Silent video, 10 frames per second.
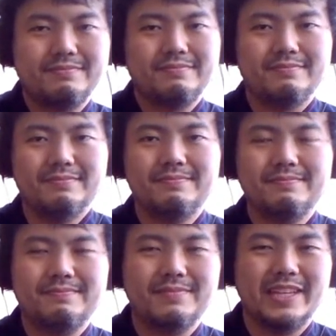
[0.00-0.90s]
it
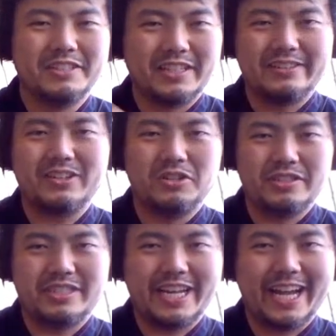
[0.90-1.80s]
was the
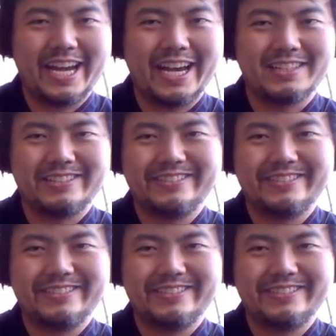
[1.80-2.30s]
closest thing I had.